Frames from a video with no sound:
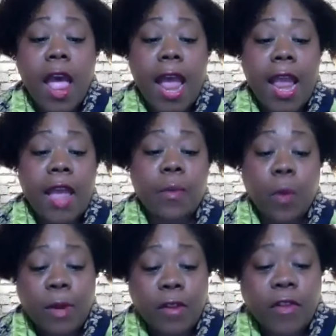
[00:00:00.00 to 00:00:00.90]
and
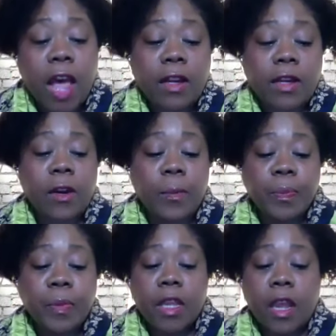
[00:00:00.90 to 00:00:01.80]
women of color
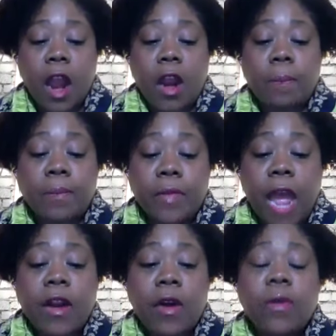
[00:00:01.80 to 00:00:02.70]
are
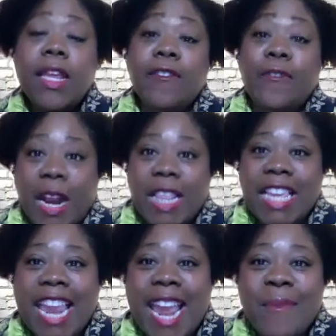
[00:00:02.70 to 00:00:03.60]
not only in front of
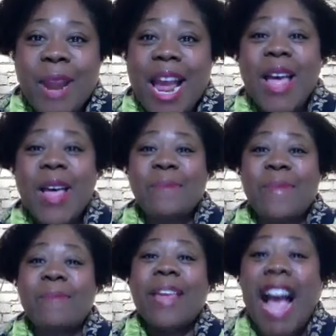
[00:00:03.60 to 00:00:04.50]
the camera,
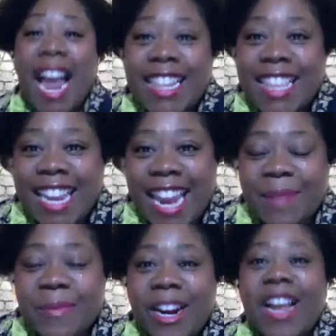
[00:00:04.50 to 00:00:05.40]
but behind the
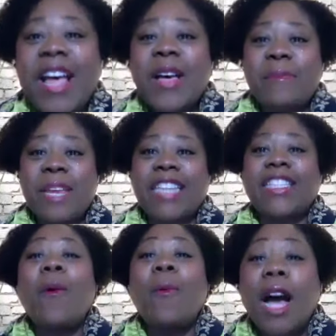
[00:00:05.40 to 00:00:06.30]
camera, because
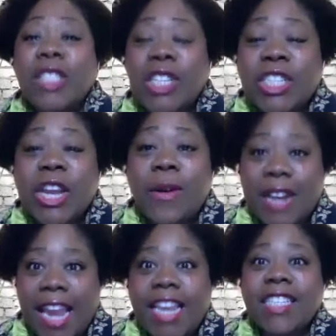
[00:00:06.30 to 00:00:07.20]
I'll watch a show
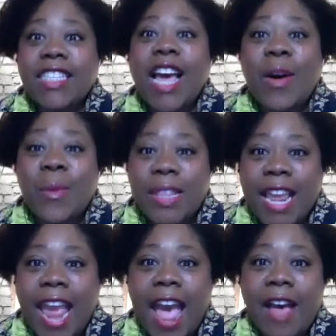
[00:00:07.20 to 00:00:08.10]
and I can tell when
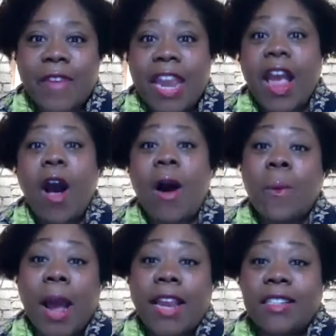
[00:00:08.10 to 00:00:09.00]
they have a
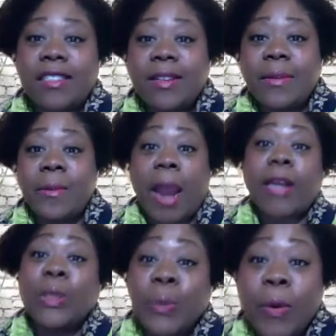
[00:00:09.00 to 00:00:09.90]
all-white
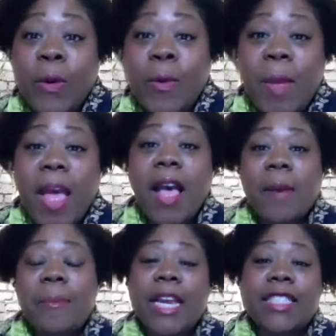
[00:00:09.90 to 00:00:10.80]
writer's room,
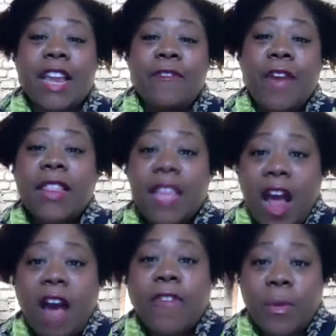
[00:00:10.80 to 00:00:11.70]
because right. I find that
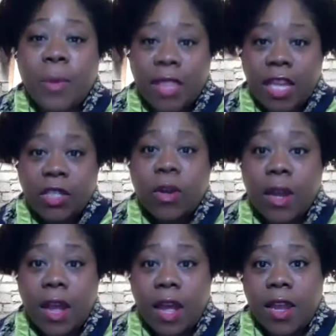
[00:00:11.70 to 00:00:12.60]
often when they do
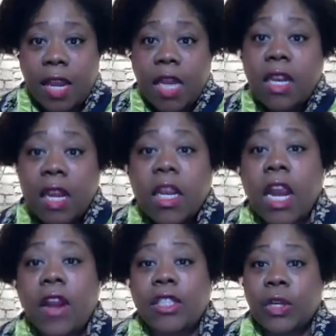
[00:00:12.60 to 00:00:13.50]
a Indian
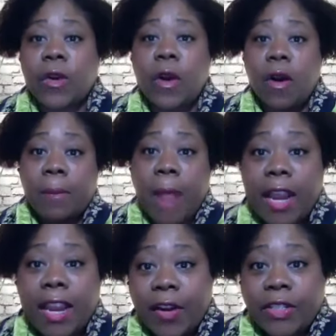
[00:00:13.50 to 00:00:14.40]
character or a
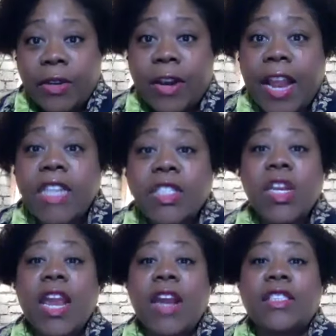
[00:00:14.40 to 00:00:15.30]
Black character and an
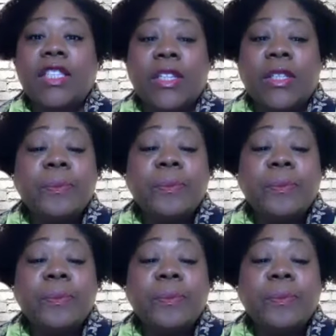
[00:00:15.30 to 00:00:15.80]
Asian character,